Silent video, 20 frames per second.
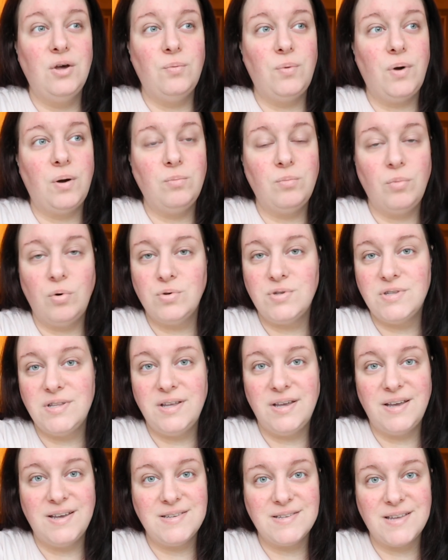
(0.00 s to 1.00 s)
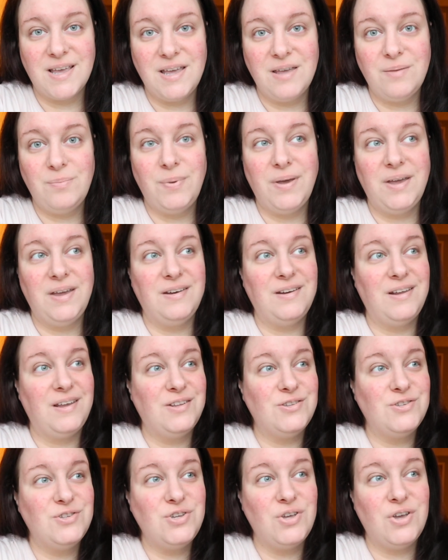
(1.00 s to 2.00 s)
were mostly escaping
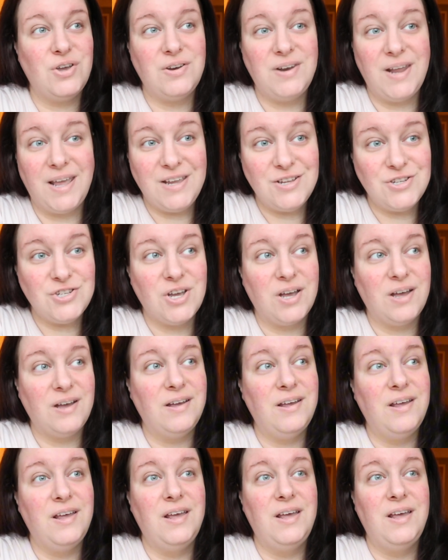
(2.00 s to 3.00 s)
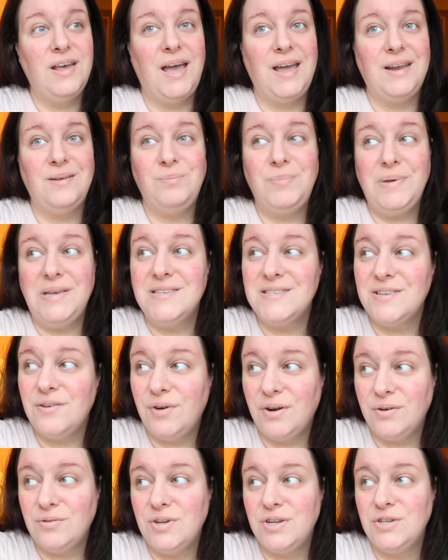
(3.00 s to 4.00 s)
into nature and be
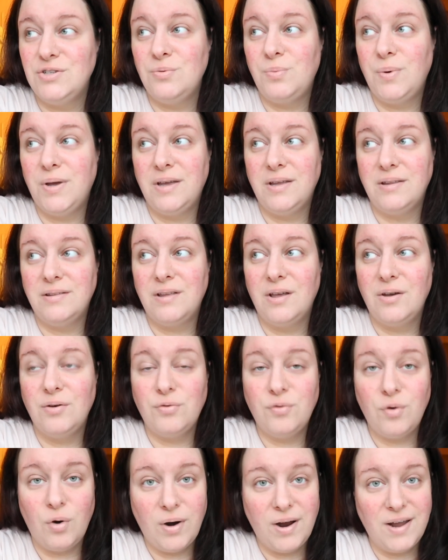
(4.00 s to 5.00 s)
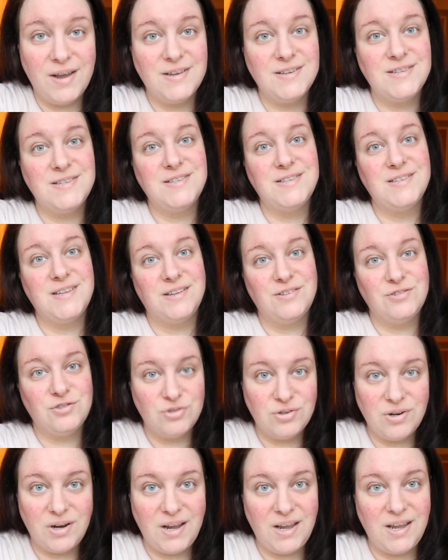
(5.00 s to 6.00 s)
surrounded with forests and
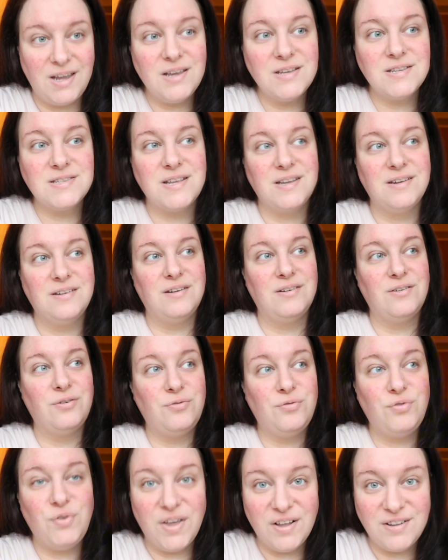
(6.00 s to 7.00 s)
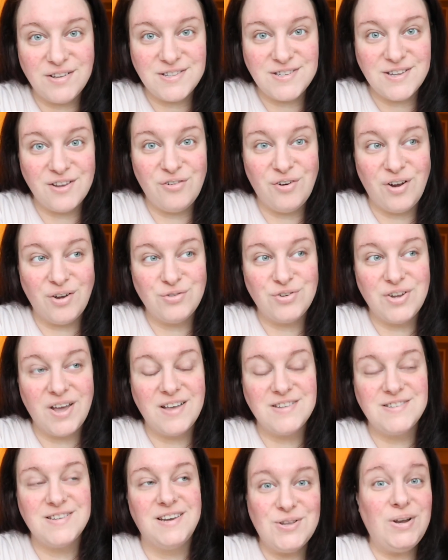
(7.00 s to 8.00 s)
trees and fields around
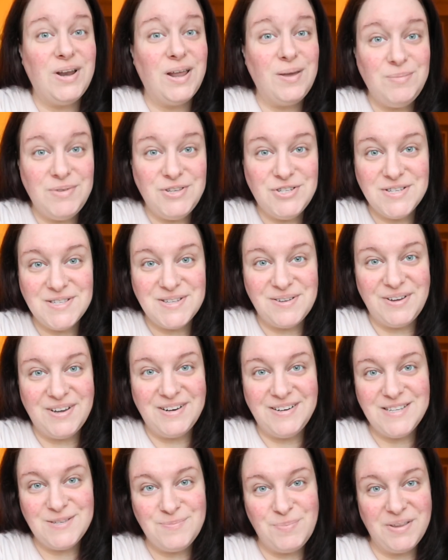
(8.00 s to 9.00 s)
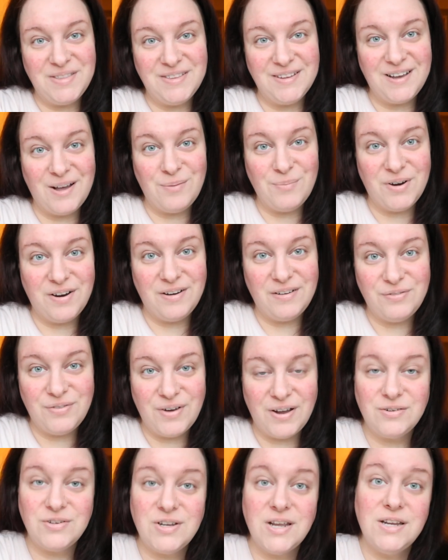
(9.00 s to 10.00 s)
us so let me just quickly spin the camera
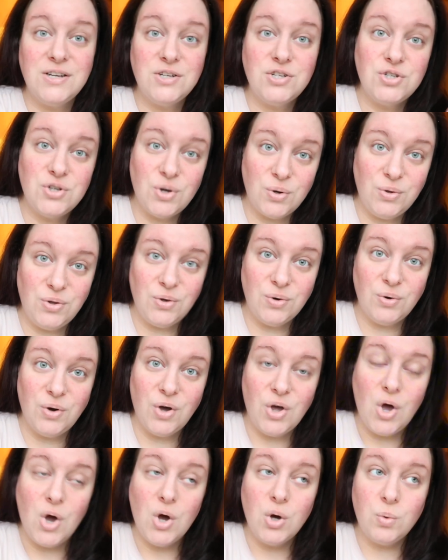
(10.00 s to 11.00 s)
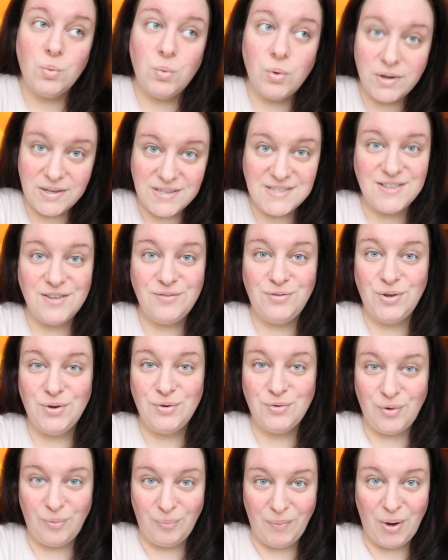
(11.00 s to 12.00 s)
around and show you what is the
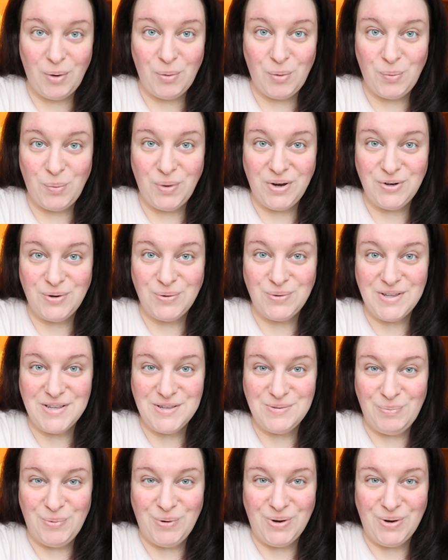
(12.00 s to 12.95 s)
view from our window this